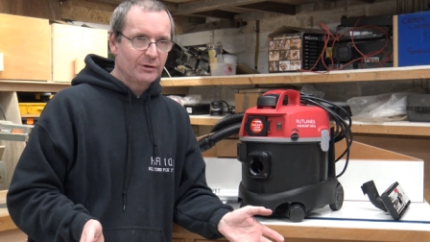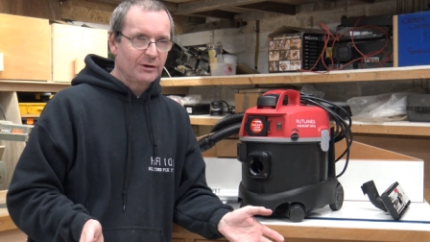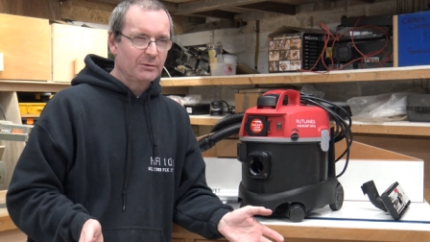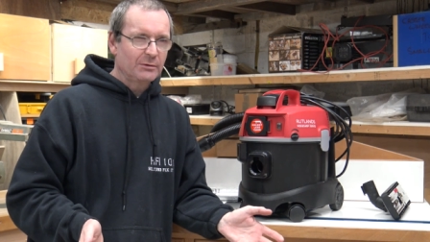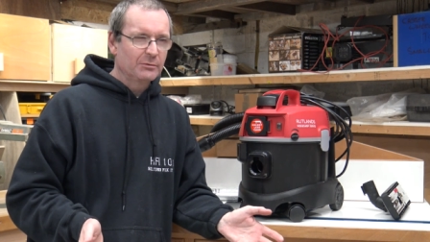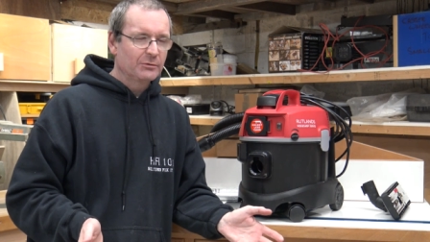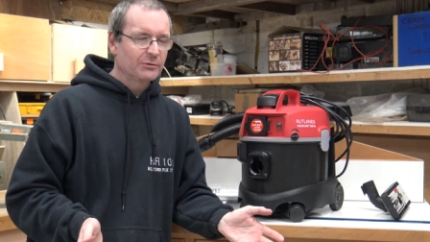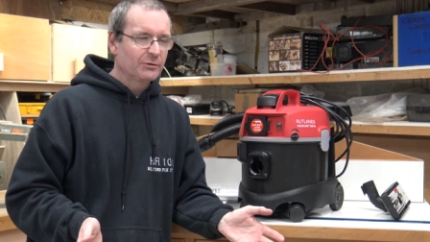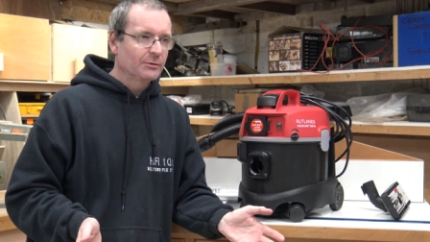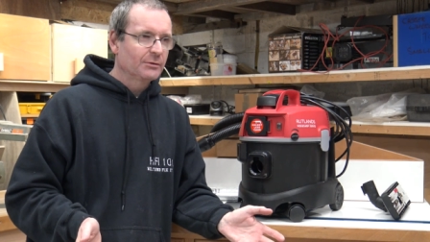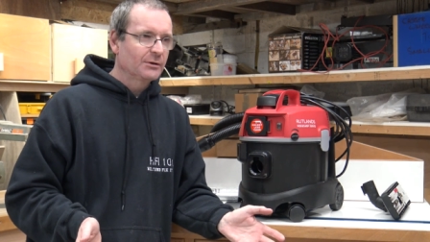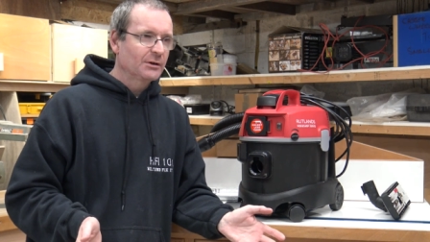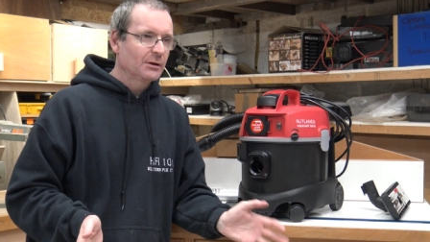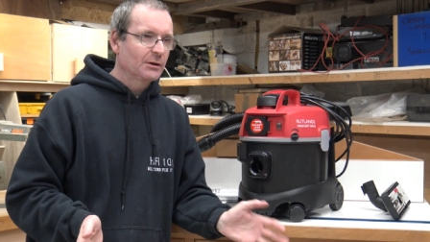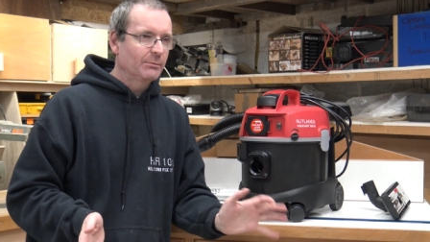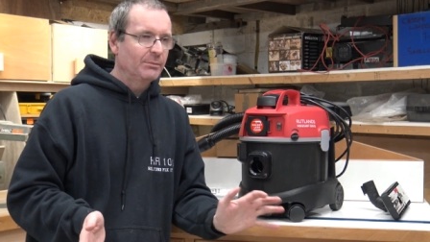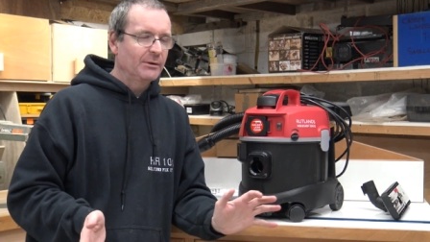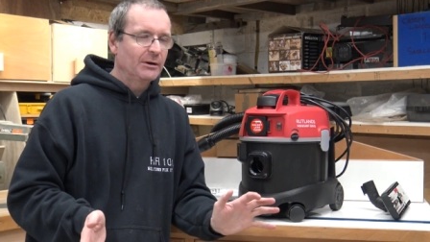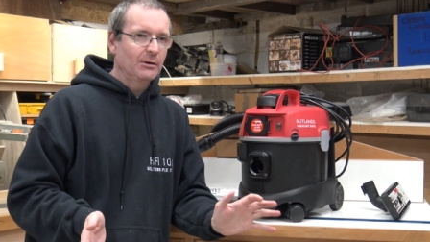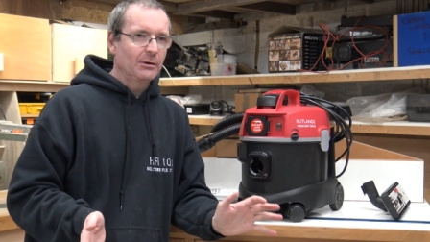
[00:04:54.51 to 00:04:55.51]
It was only
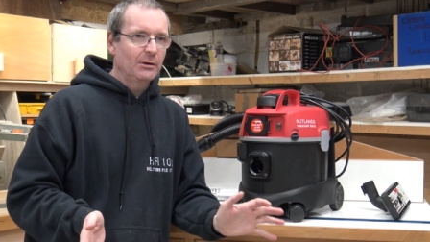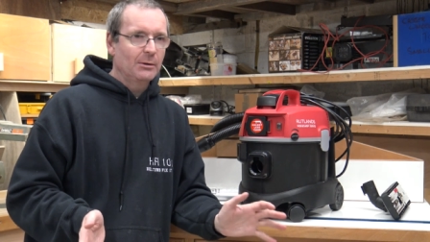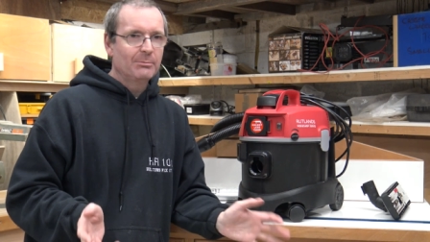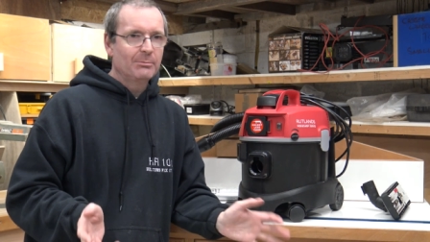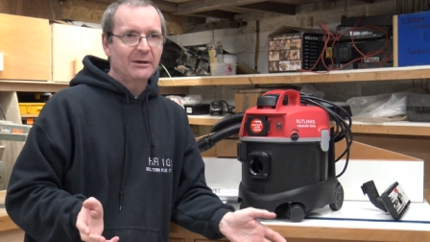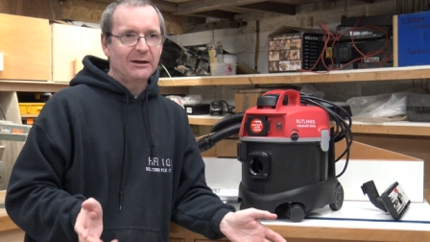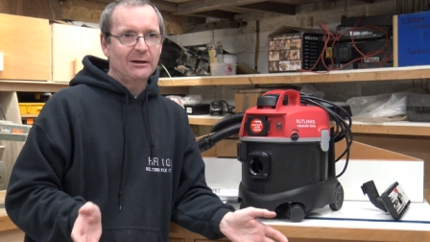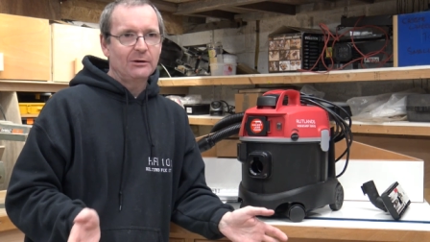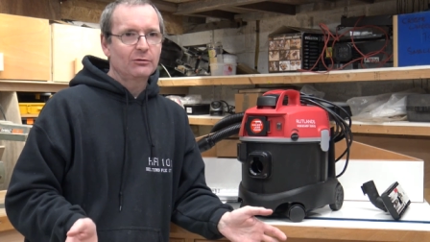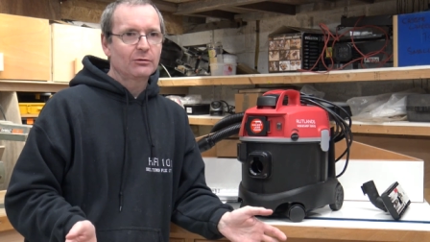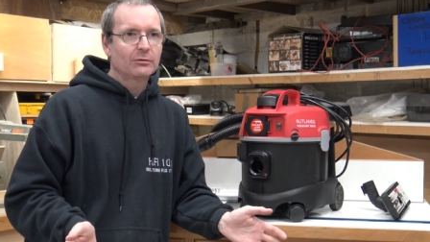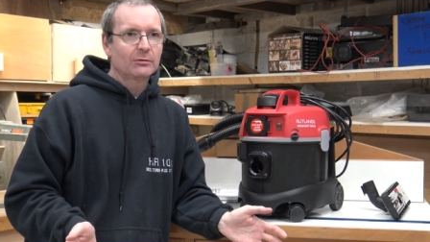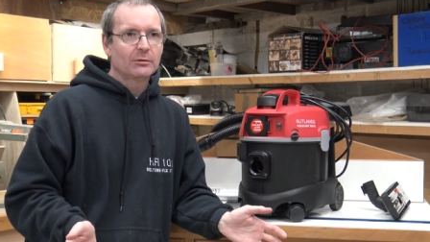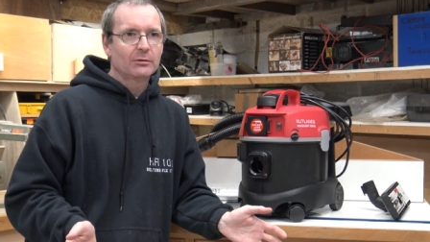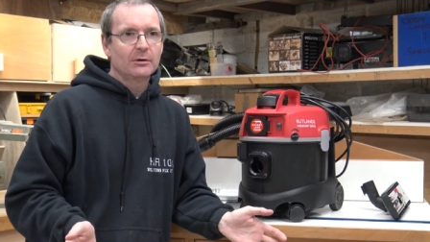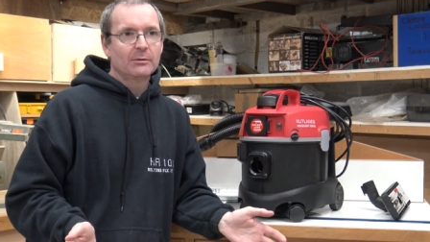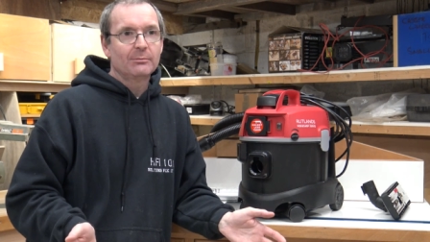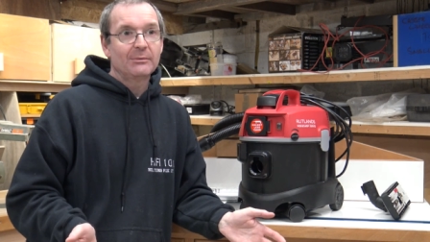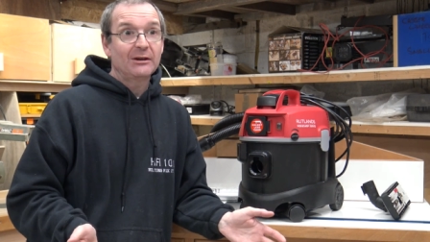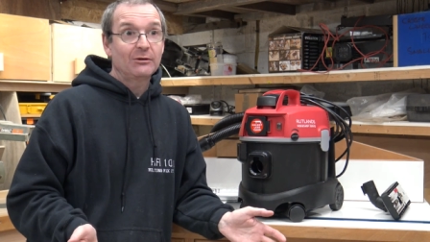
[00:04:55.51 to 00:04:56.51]
about a
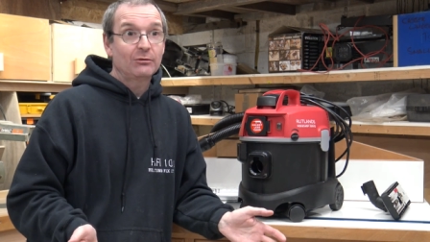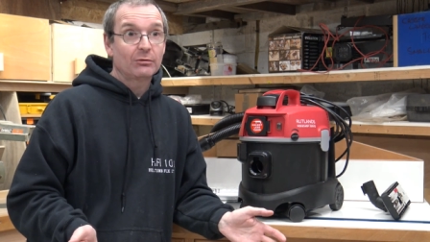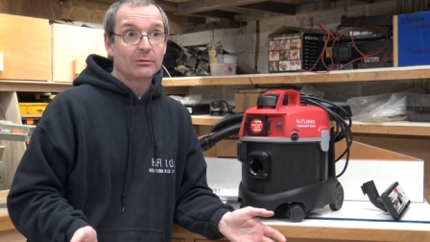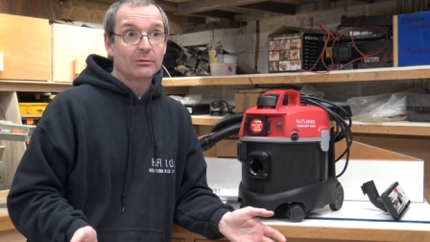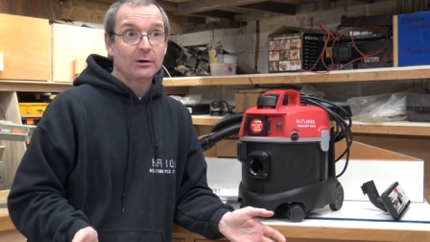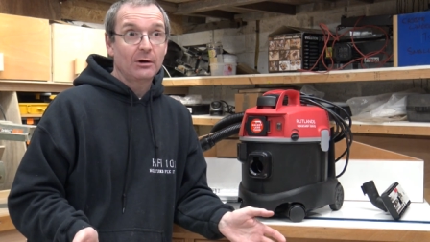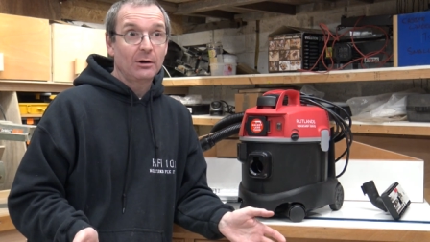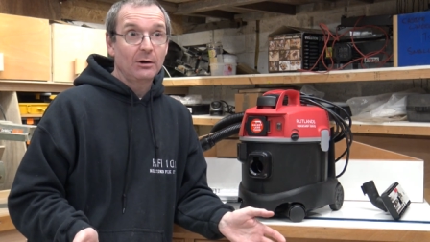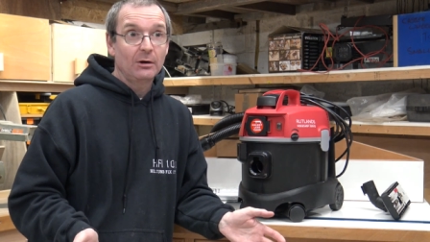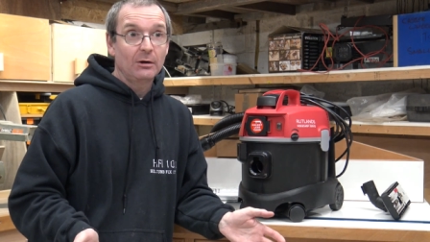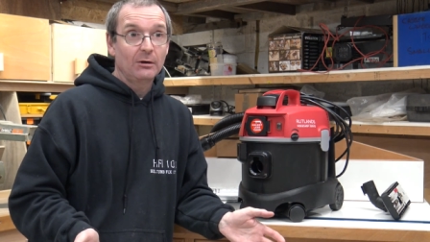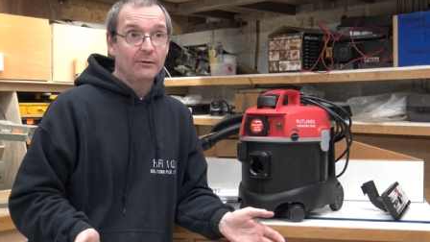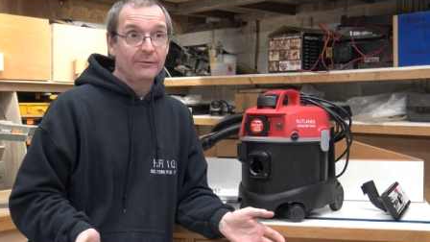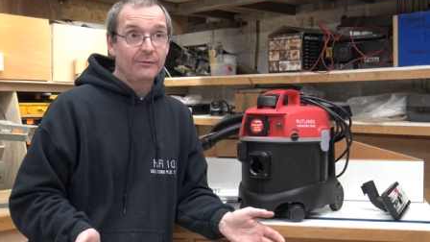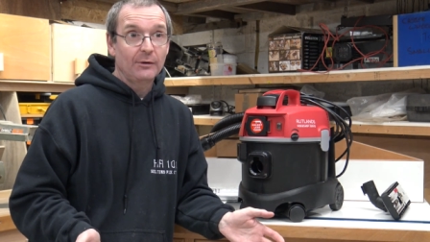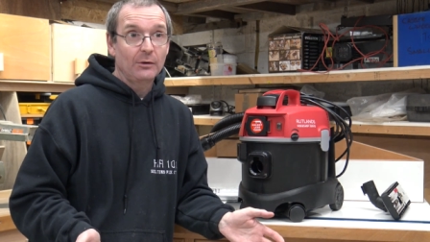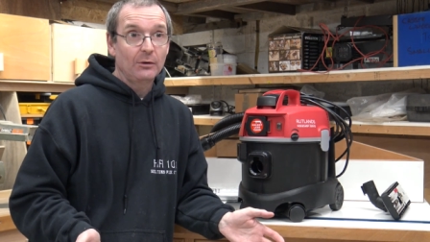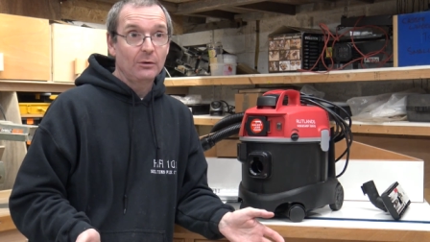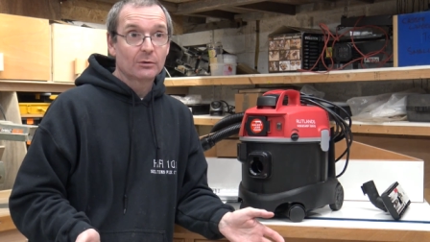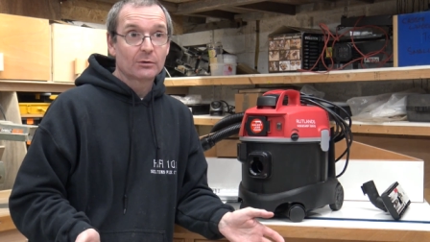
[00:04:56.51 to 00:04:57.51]
meter and a meter and a
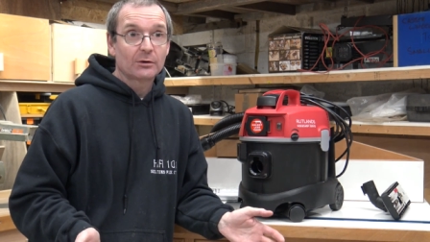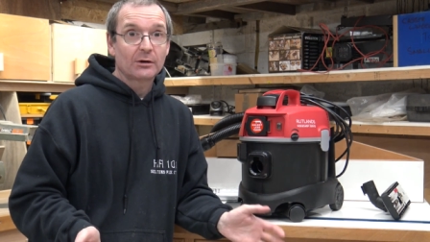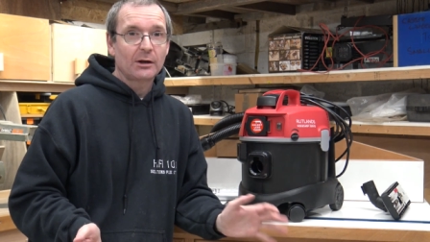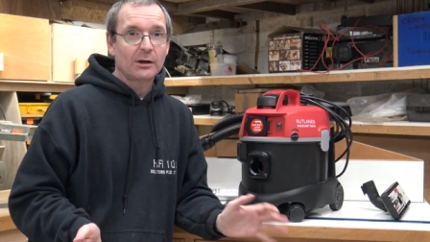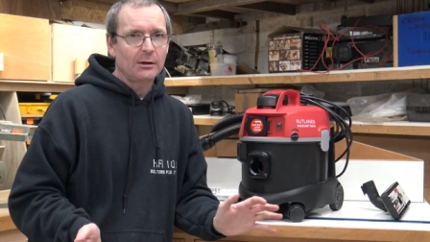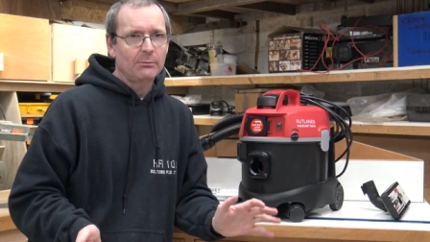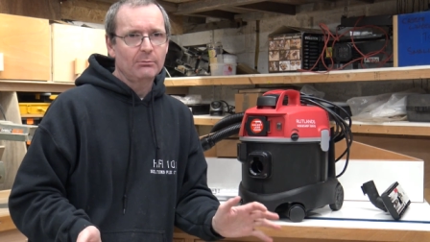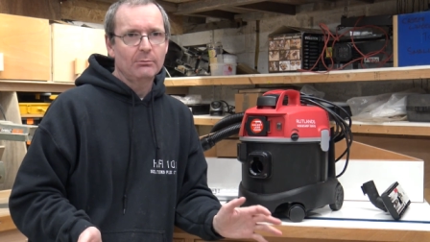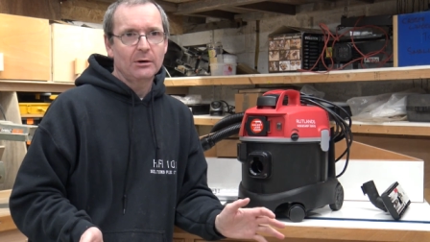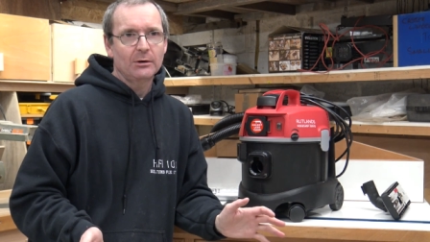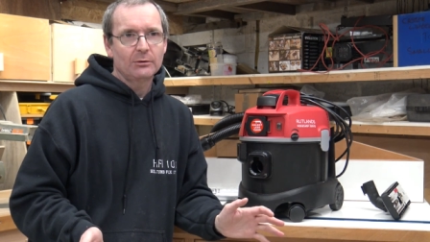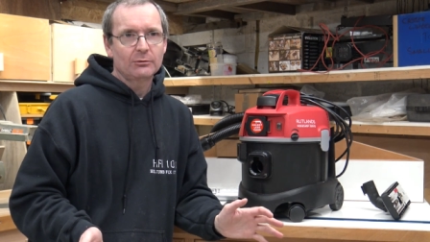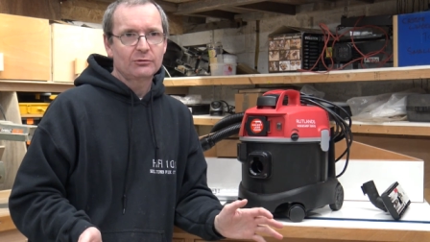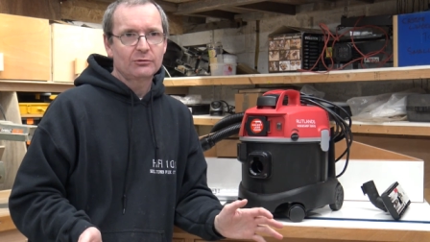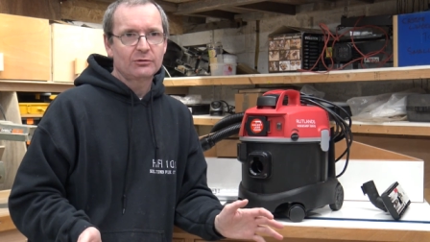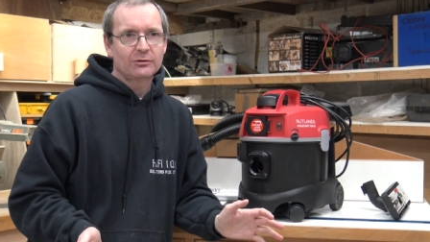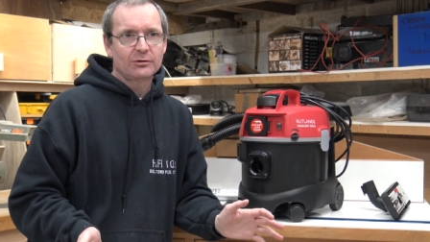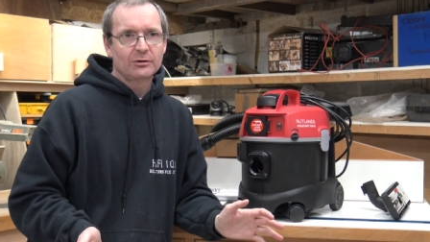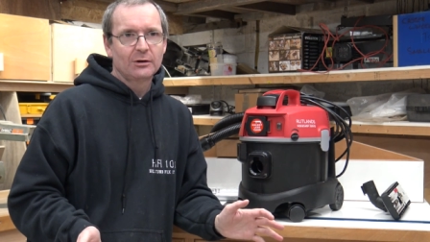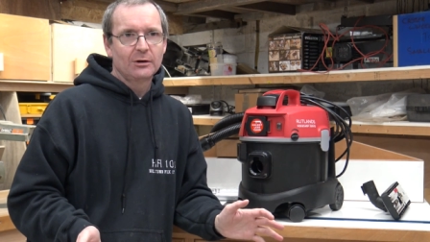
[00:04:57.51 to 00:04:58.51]
half long at
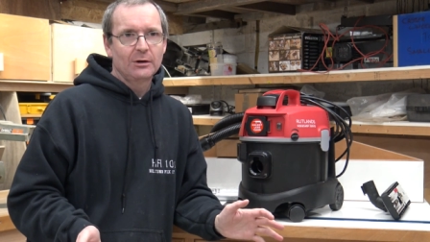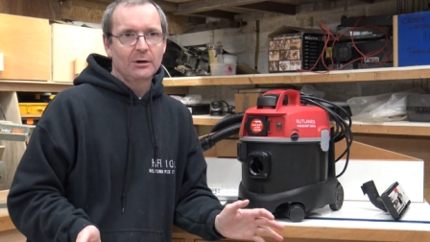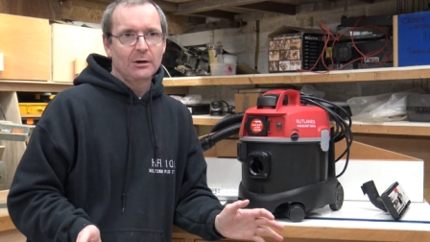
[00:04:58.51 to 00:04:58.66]
most.